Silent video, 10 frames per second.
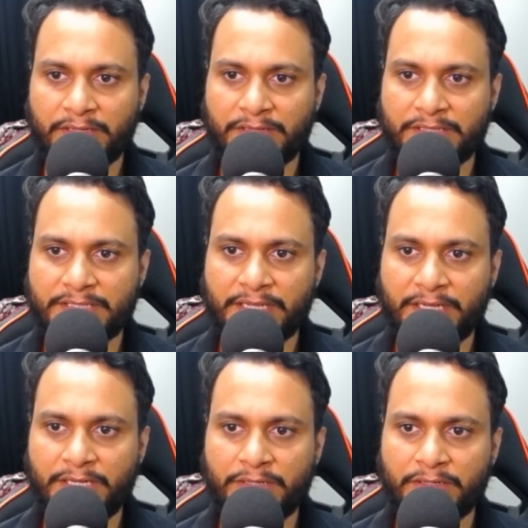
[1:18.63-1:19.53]
The
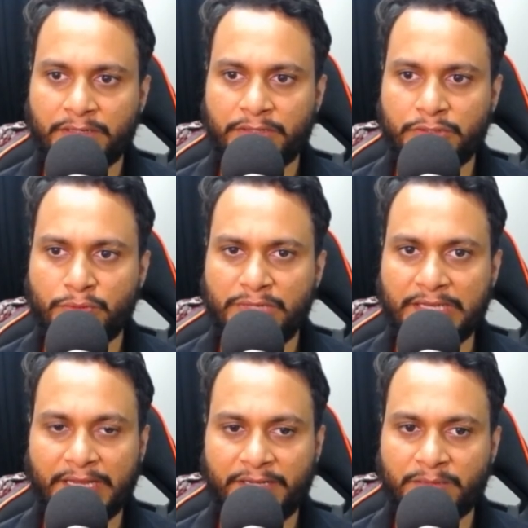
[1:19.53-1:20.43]
second
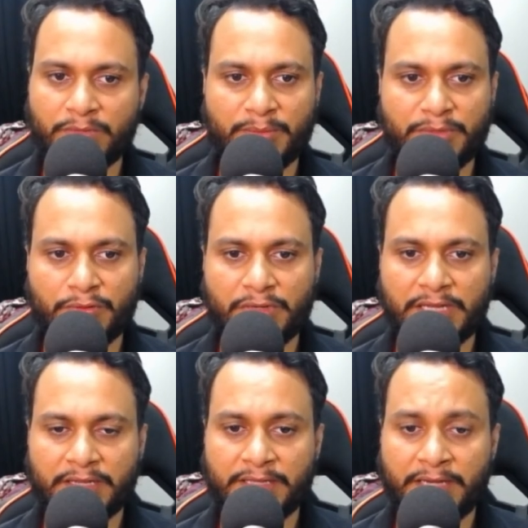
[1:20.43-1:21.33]
unique item coming
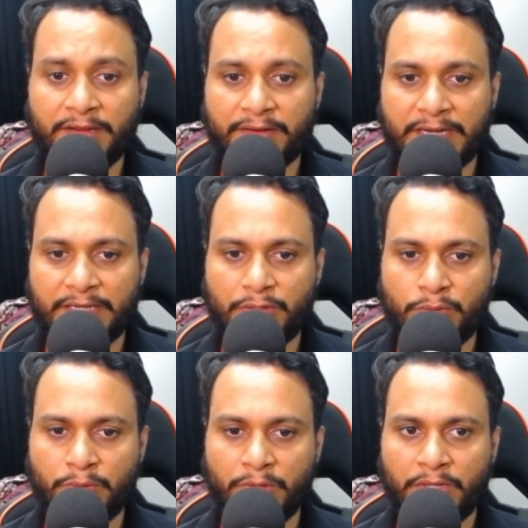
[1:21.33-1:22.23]
will get a rank 2.